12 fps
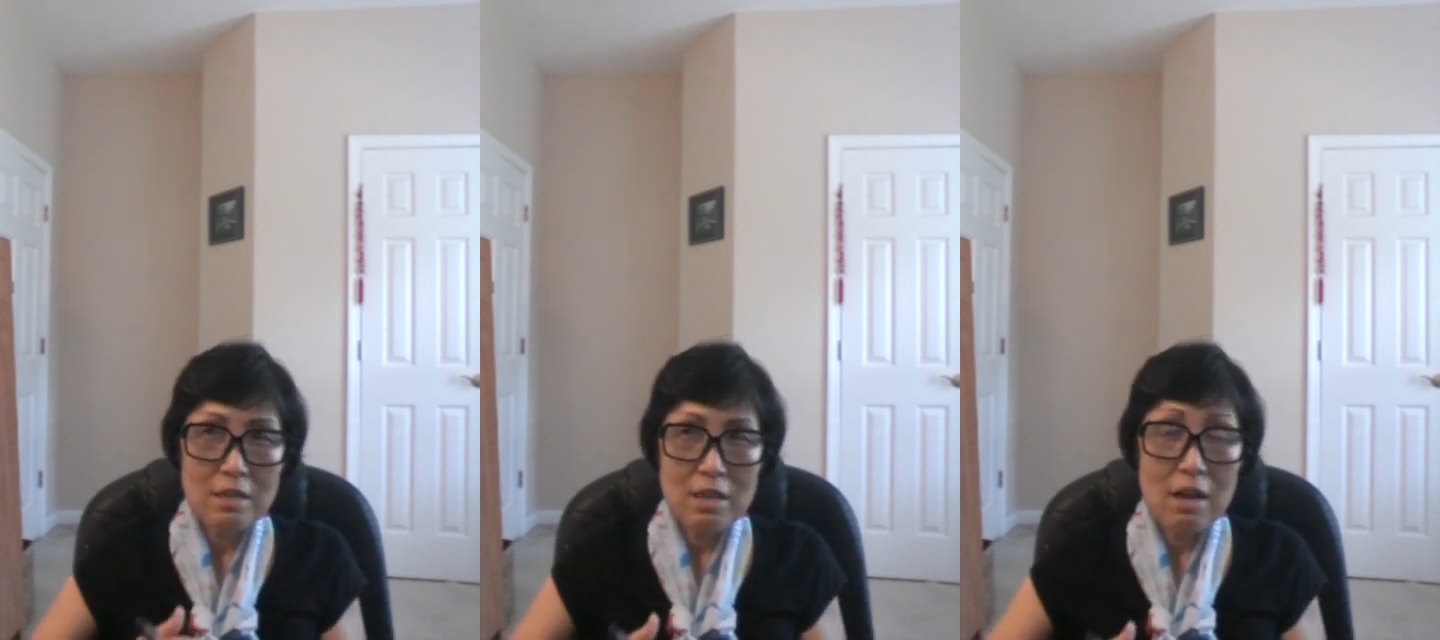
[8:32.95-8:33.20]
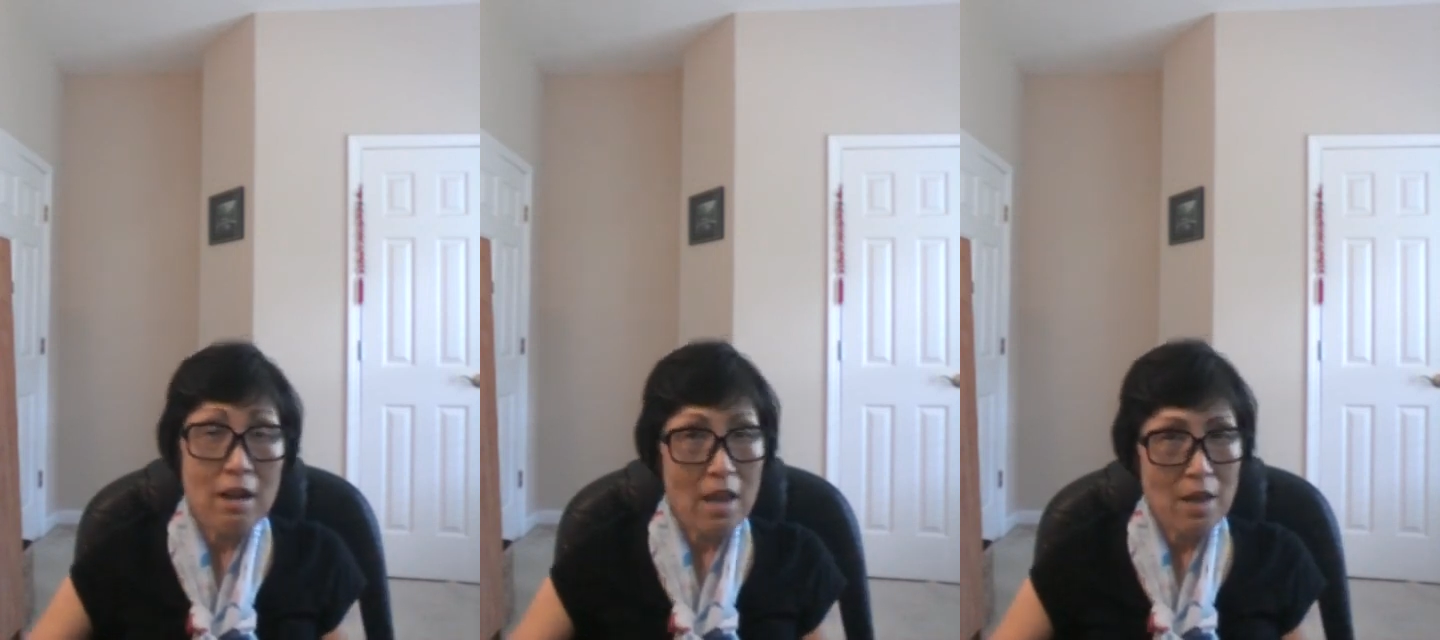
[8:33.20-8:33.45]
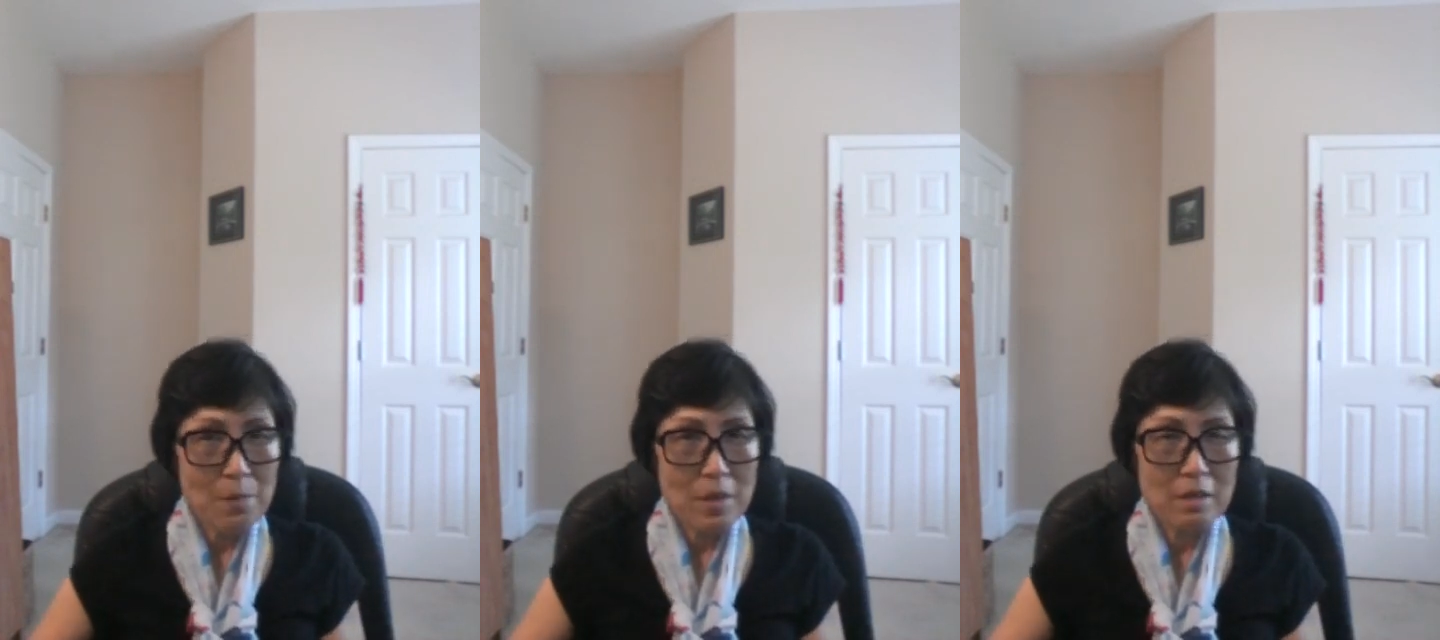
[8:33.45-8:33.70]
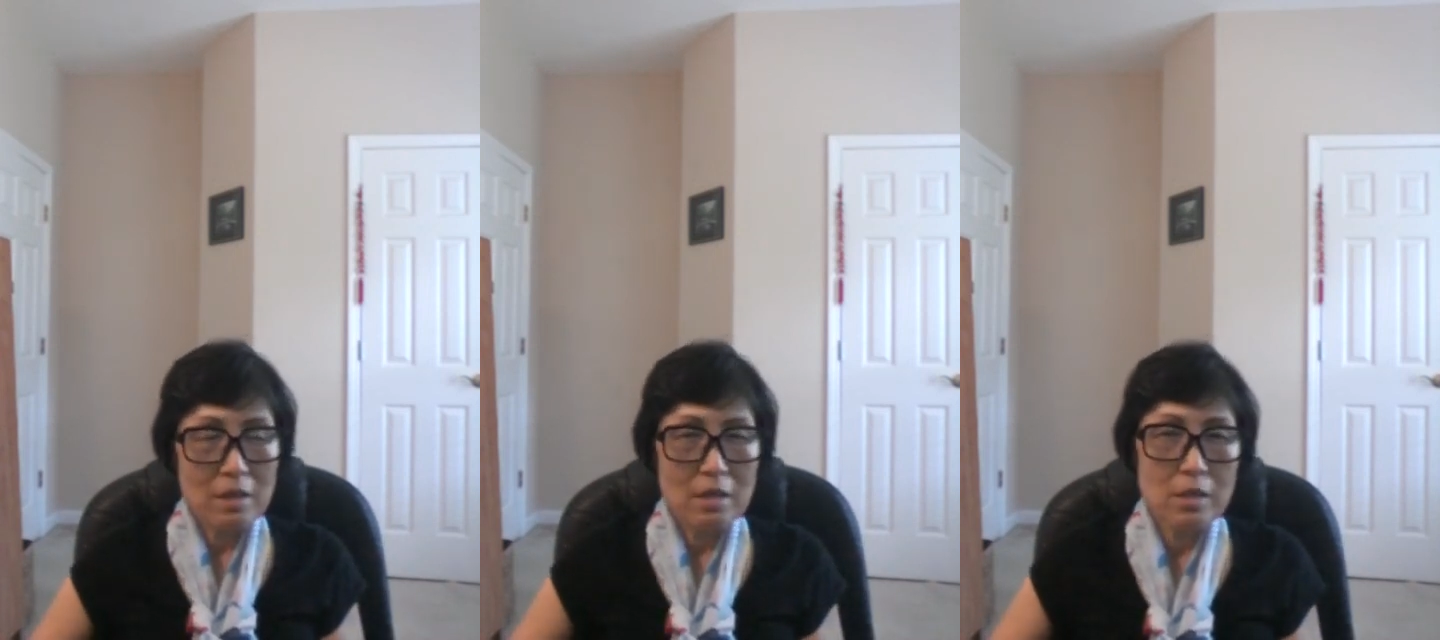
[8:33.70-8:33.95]

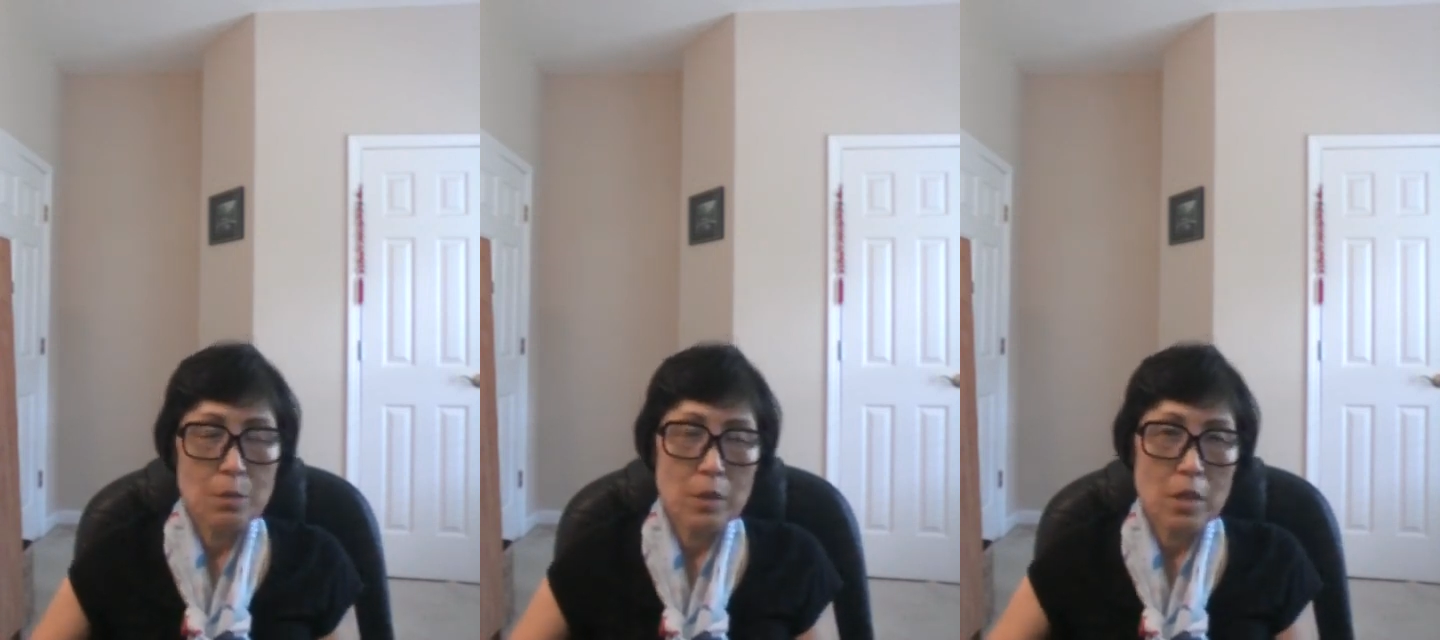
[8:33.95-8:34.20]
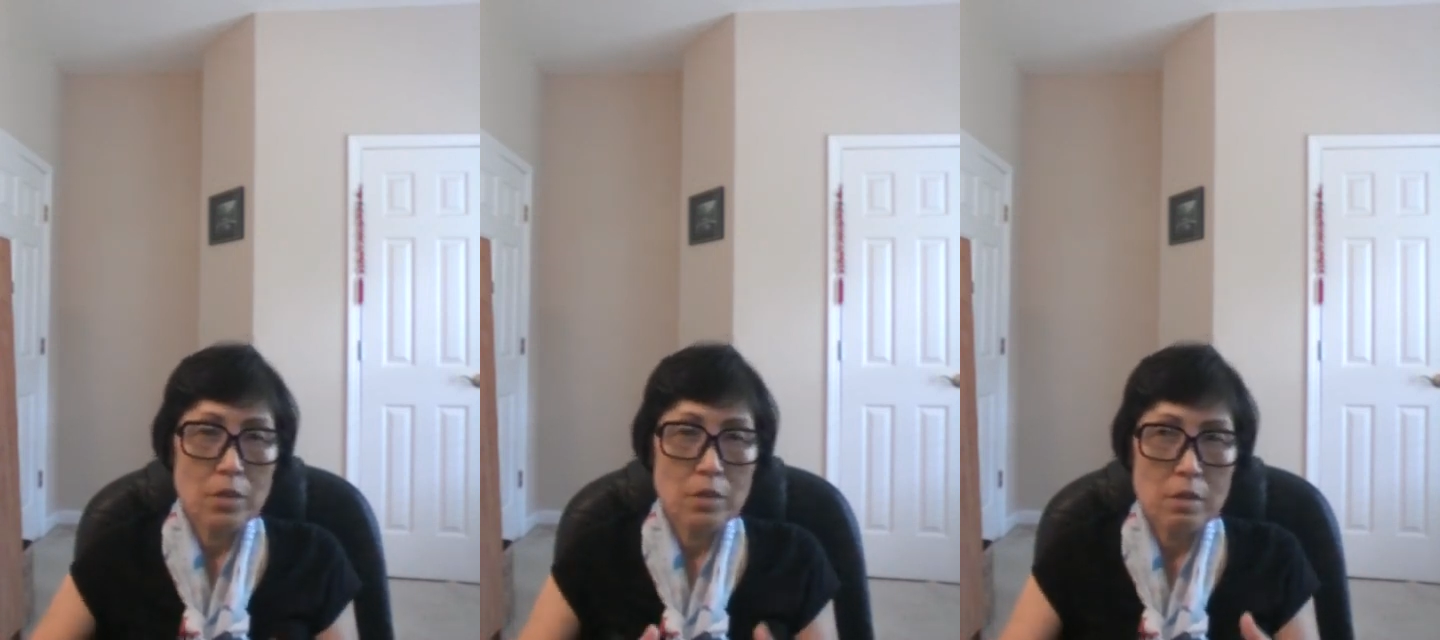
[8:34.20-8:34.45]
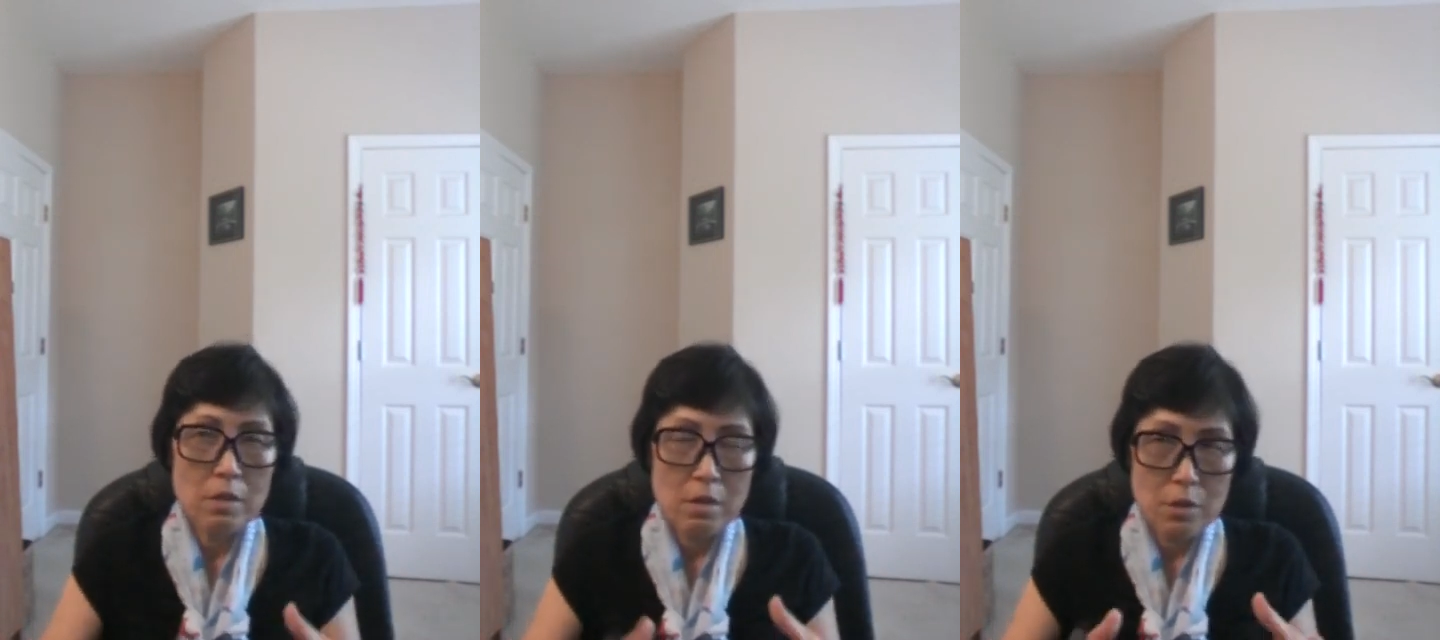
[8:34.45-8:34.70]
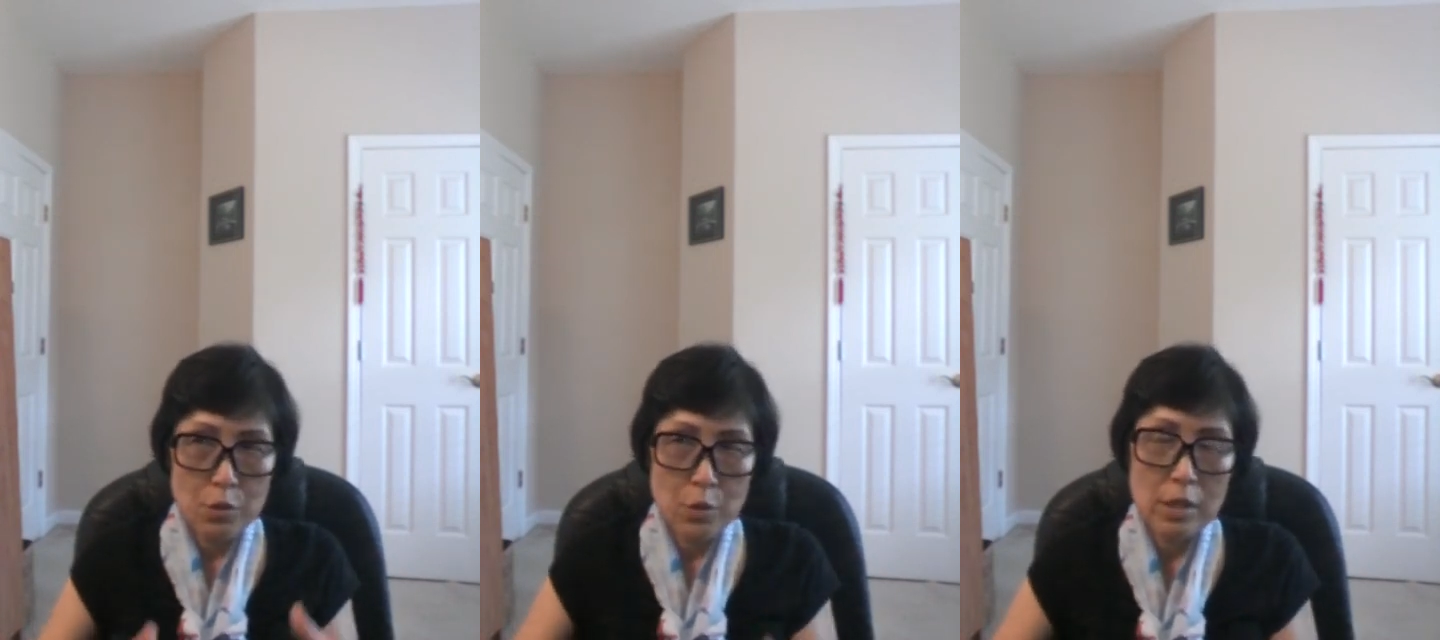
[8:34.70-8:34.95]
unhappiness because
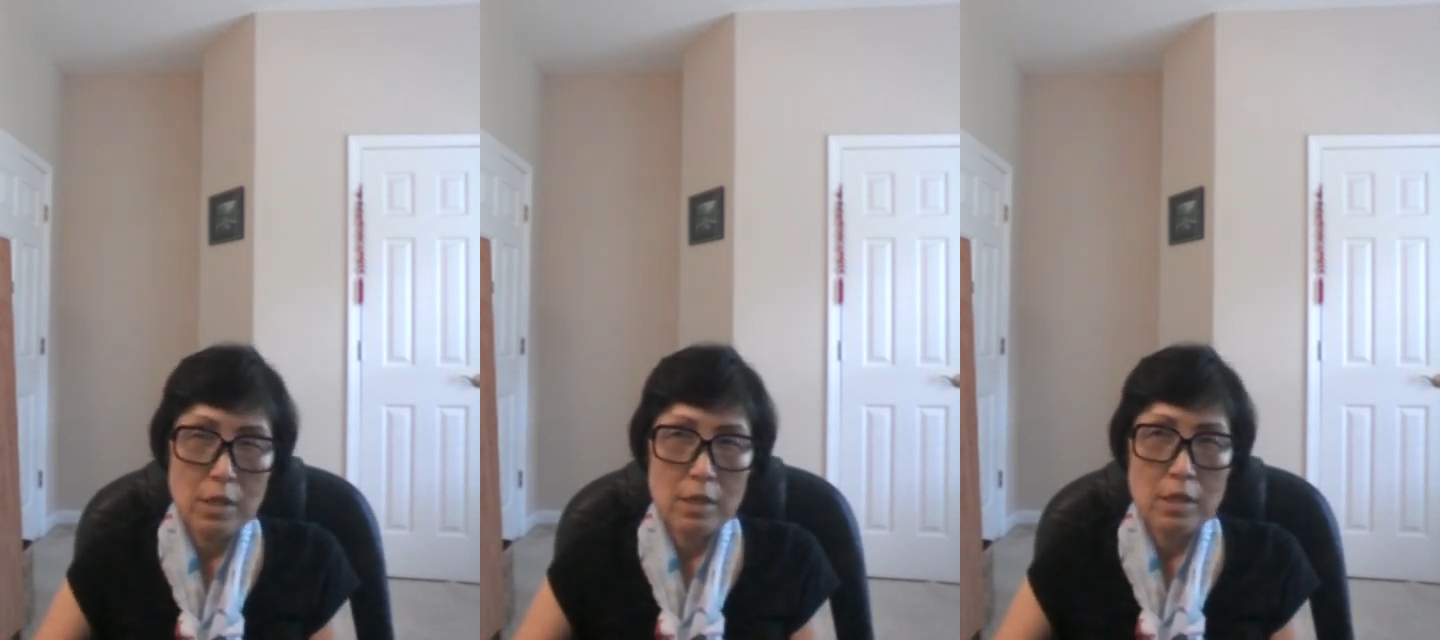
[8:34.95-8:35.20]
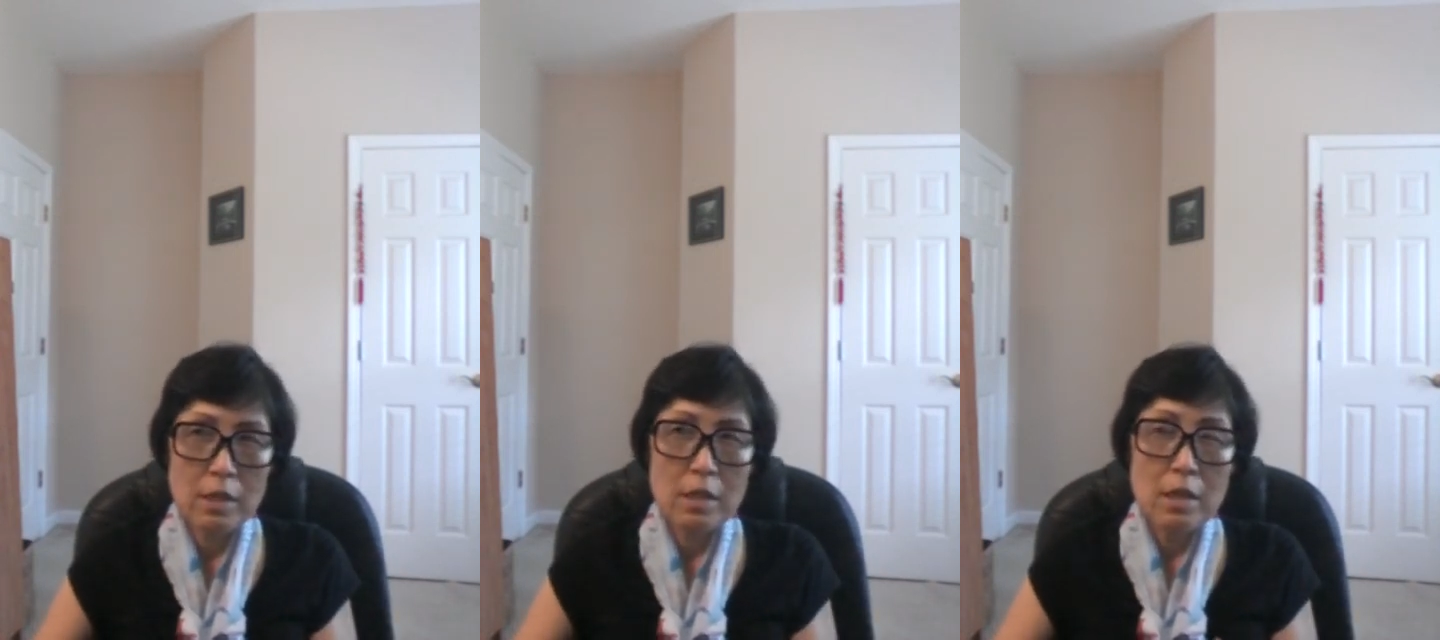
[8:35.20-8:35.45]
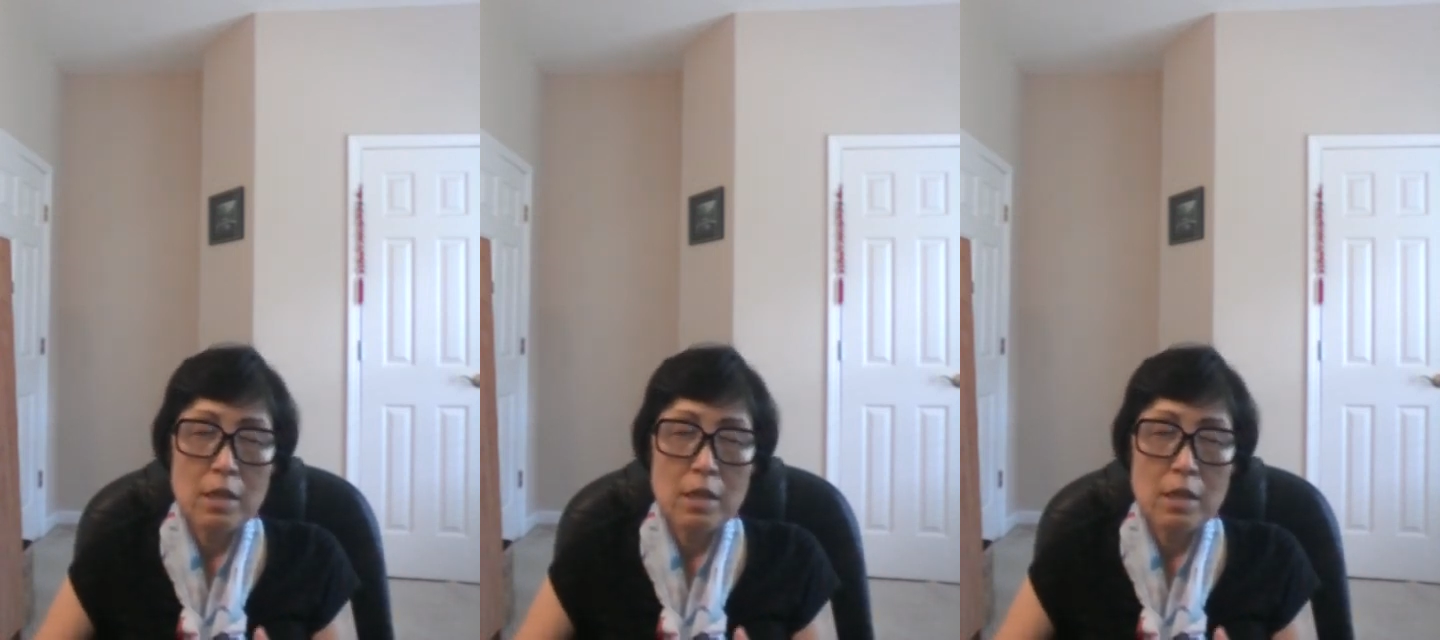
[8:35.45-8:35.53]
they're really